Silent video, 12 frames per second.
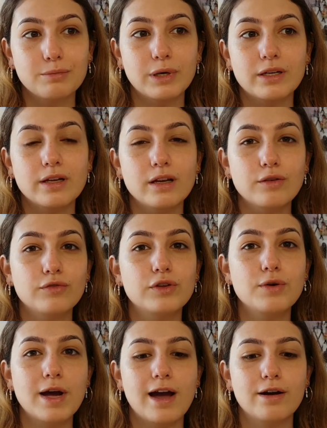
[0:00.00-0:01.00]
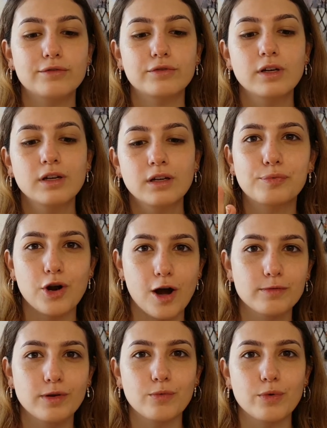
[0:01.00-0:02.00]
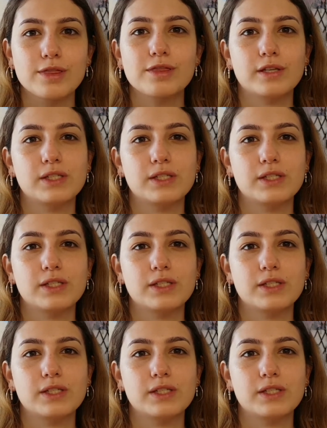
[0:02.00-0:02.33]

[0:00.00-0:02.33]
but if you have problem with